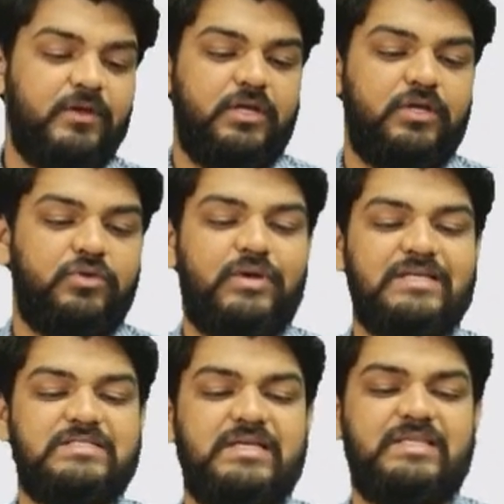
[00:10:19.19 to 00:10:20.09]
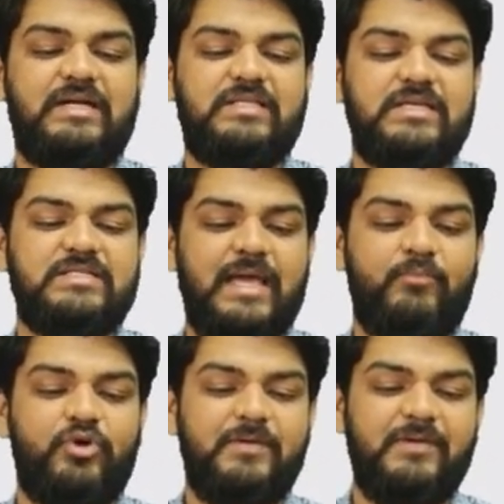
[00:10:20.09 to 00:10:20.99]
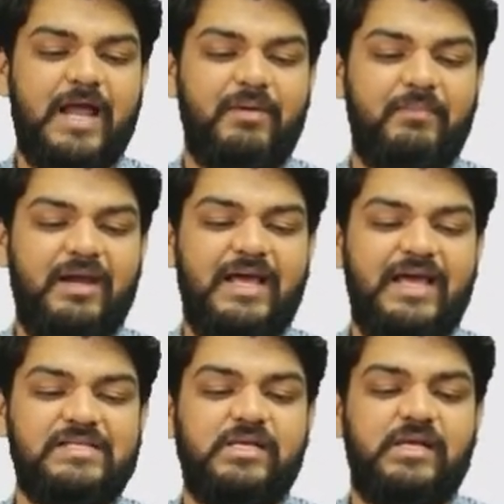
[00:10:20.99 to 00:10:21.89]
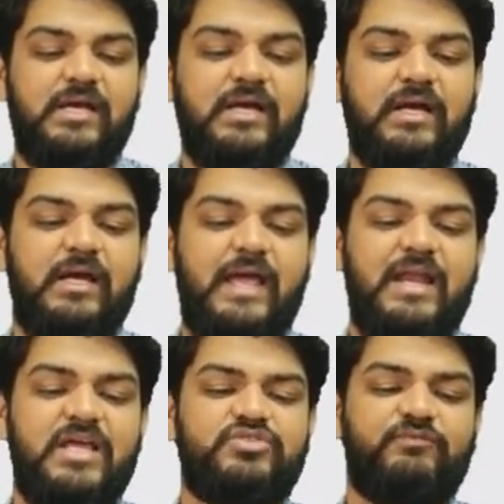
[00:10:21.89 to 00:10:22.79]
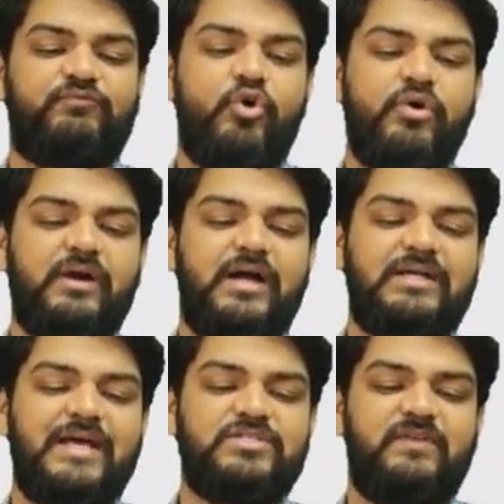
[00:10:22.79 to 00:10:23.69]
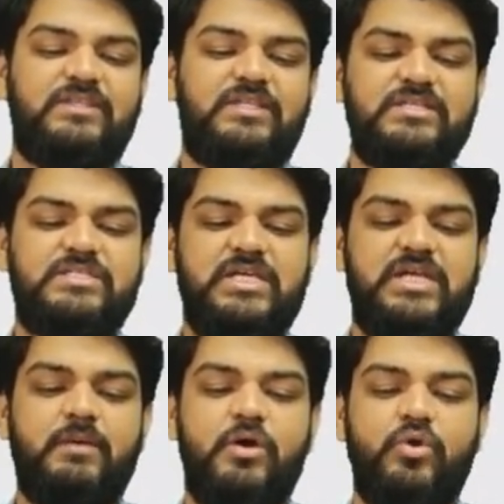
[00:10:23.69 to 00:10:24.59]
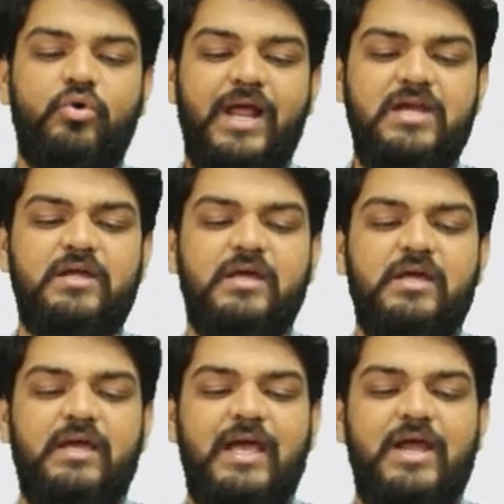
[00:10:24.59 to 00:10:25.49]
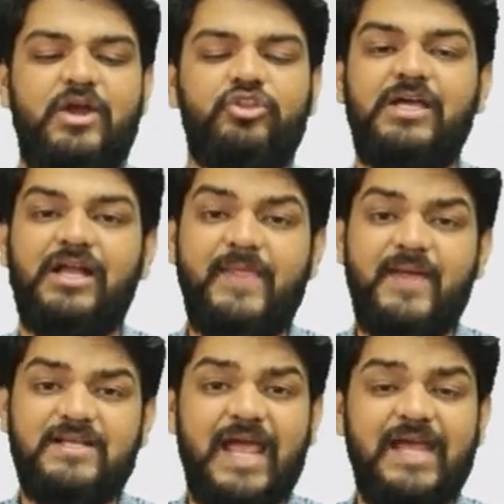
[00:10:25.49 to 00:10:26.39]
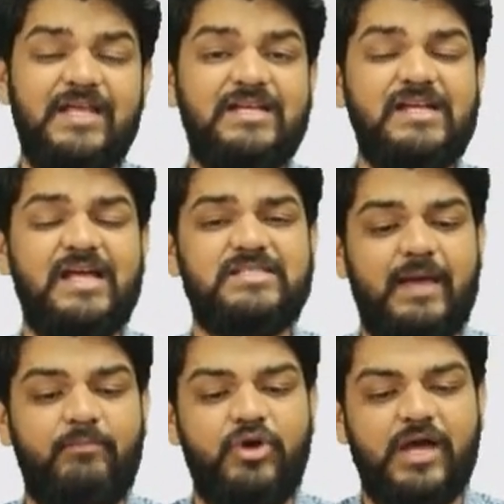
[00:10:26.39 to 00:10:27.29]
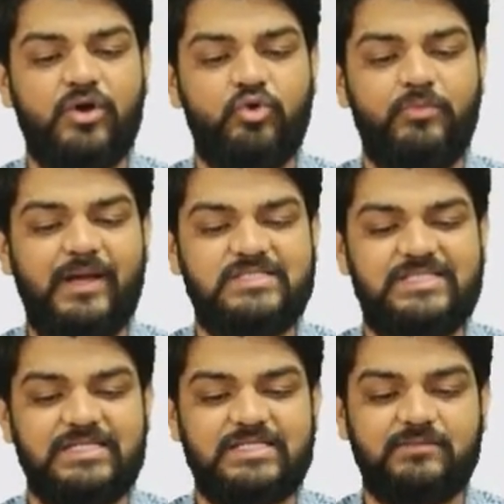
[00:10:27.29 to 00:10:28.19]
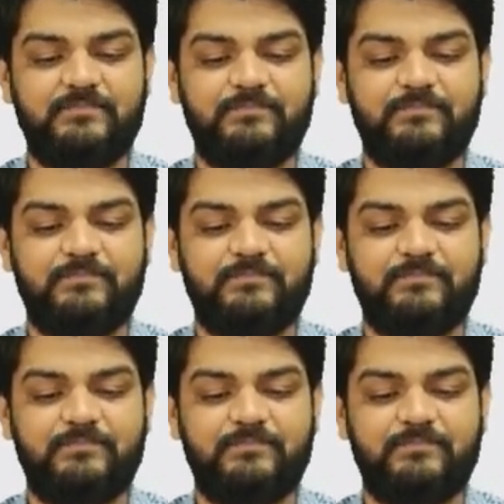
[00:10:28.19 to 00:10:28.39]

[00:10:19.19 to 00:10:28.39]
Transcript: You can see that this ammonium carbamate has NH4 attached with the COO, right? And on the another side, it has ammonia group as this.